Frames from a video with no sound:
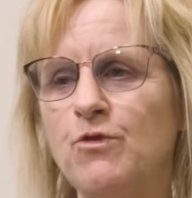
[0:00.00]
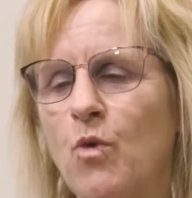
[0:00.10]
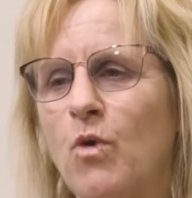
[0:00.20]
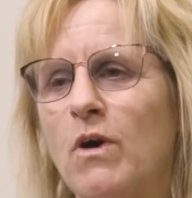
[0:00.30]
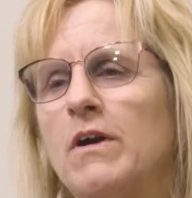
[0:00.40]

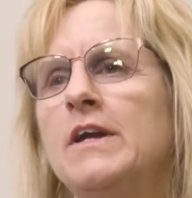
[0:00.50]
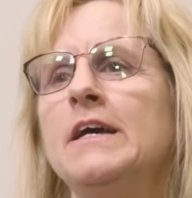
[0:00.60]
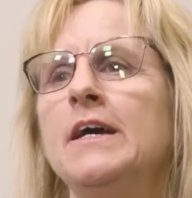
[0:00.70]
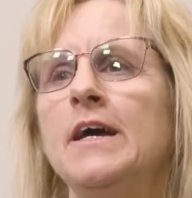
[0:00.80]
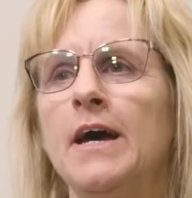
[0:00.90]
for
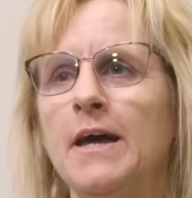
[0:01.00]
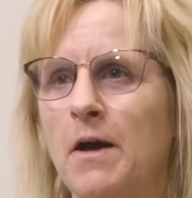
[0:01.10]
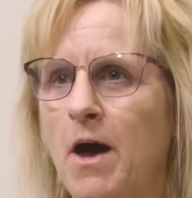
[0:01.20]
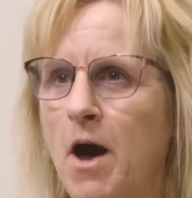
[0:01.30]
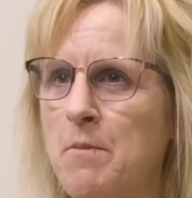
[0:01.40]

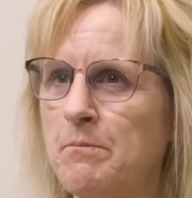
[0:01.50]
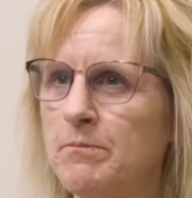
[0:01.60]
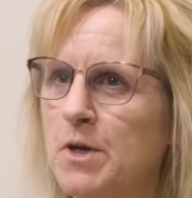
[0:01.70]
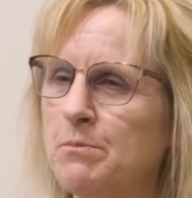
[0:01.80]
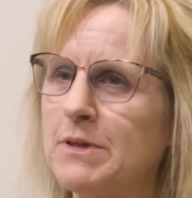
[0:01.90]

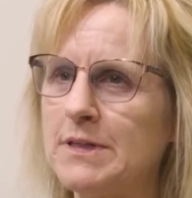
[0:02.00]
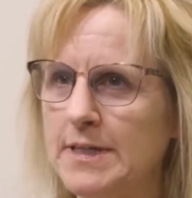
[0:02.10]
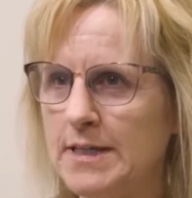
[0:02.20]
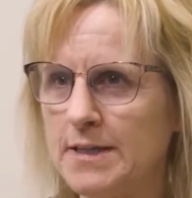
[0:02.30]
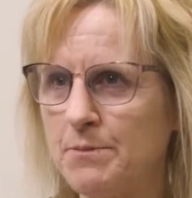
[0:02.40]

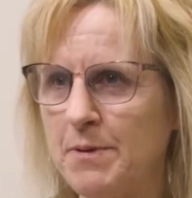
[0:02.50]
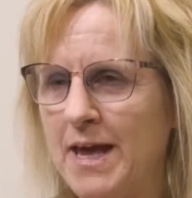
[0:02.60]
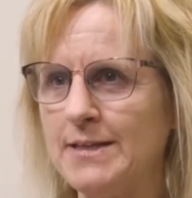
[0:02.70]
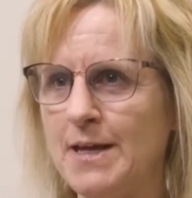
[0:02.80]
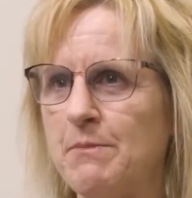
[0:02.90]
completing the
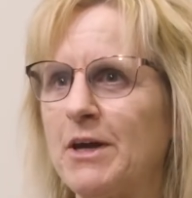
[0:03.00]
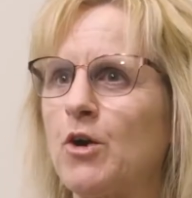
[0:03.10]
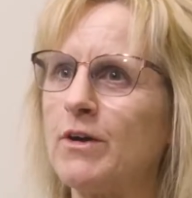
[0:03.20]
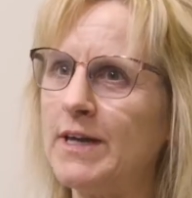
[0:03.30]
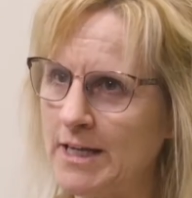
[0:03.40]
pandemic
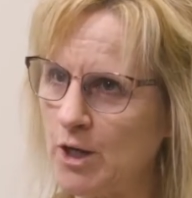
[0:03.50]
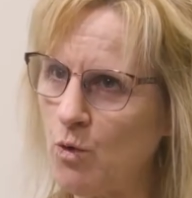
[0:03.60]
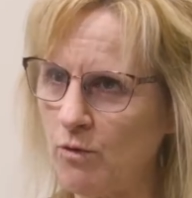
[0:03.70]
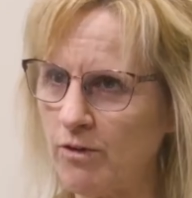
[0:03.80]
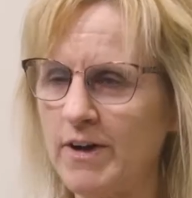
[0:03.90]
or getting
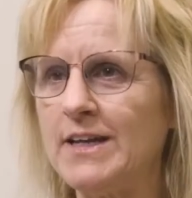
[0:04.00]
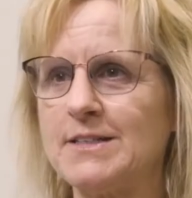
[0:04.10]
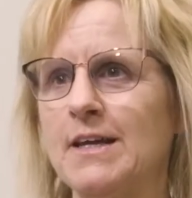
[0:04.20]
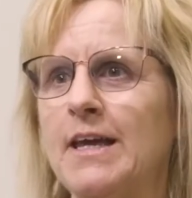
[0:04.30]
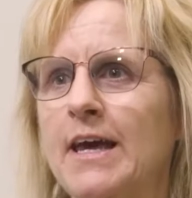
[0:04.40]
over
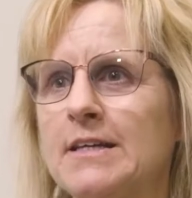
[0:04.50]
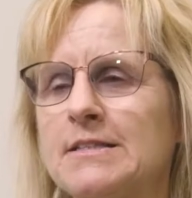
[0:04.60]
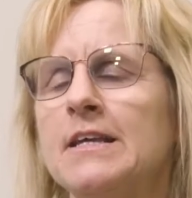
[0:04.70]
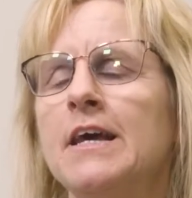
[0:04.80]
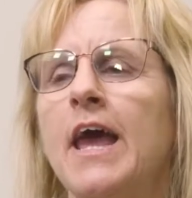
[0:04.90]
it, I
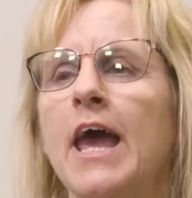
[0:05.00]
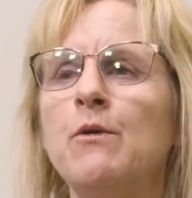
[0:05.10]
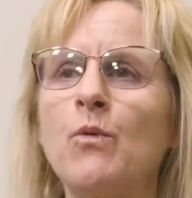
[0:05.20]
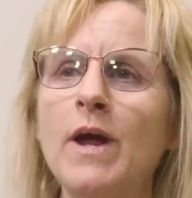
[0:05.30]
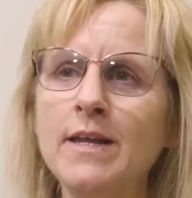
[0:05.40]
guess.
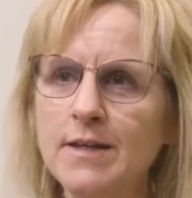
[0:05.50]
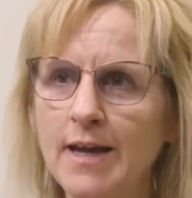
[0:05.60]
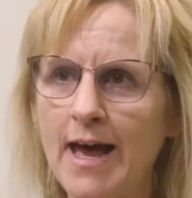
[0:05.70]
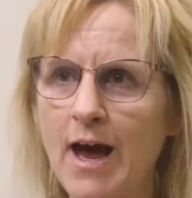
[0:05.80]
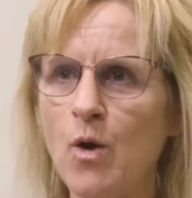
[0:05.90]
And right
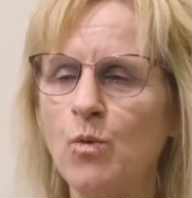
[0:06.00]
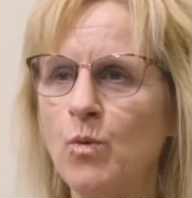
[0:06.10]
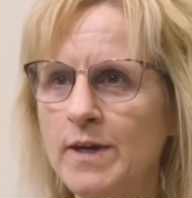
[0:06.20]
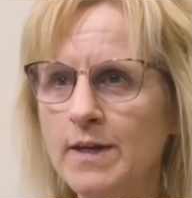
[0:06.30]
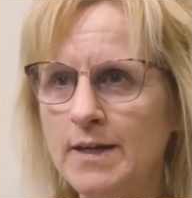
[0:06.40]
now,
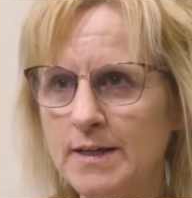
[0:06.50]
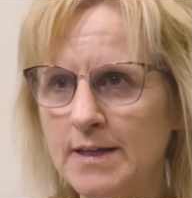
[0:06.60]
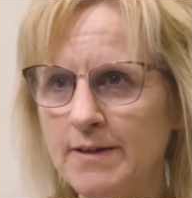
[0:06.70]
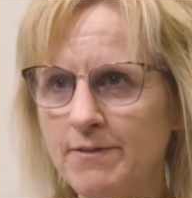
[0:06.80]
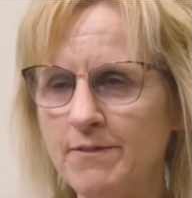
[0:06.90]
we can
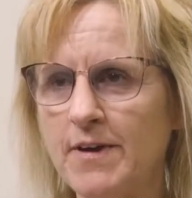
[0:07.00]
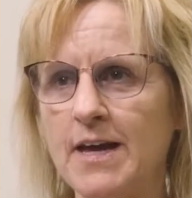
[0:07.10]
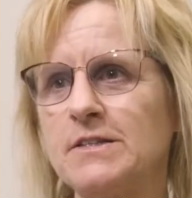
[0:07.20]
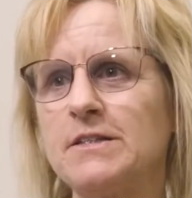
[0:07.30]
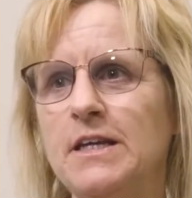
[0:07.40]
give the
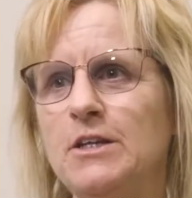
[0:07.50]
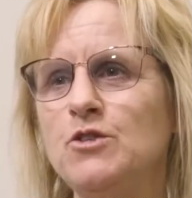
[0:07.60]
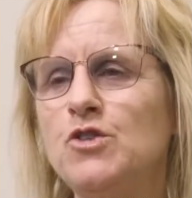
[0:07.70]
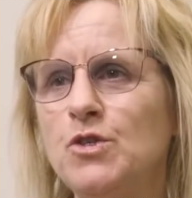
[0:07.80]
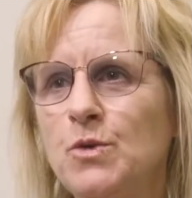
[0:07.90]

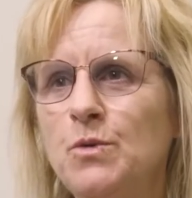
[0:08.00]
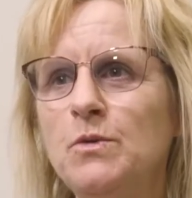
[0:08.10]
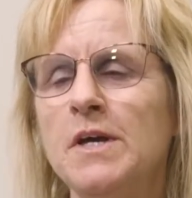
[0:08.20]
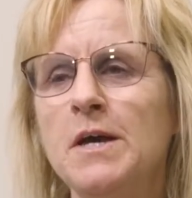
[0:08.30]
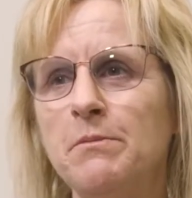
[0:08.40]
vaccine
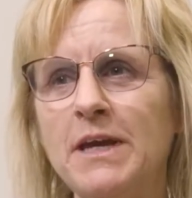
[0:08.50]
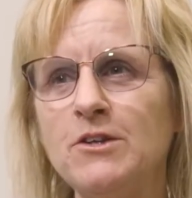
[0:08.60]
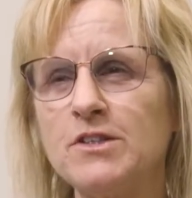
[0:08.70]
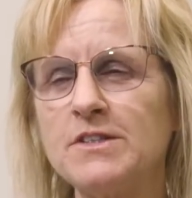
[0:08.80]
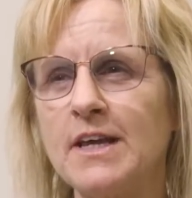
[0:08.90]
to
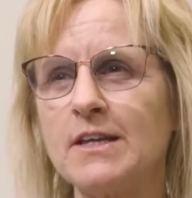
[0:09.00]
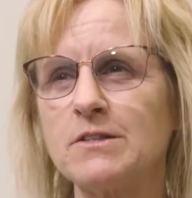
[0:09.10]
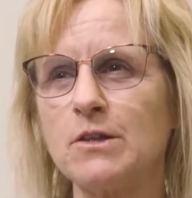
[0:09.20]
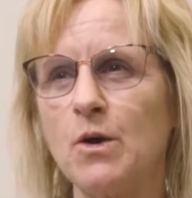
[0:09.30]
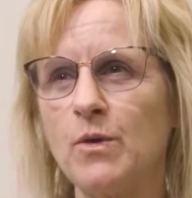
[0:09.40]
patients
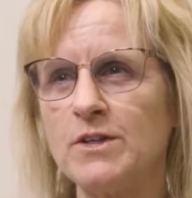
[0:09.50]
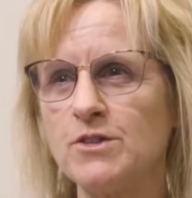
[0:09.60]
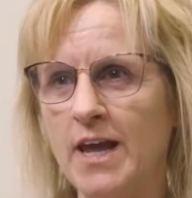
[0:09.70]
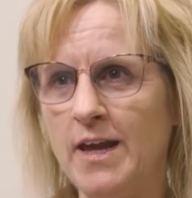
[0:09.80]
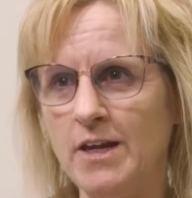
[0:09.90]
as low
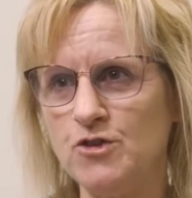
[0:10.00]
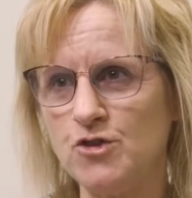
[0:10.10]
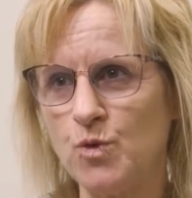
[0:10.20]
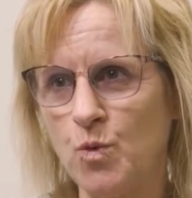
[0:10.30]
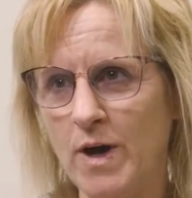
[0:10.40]
as age
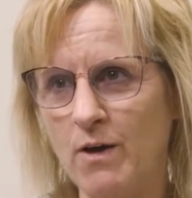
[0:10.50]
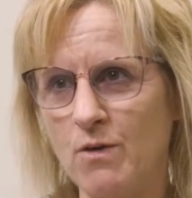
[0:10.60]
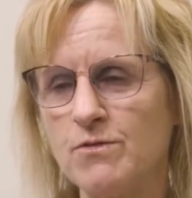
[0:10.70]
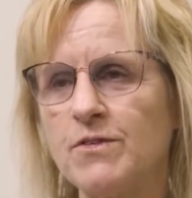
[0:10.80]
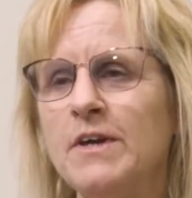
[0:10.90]
12.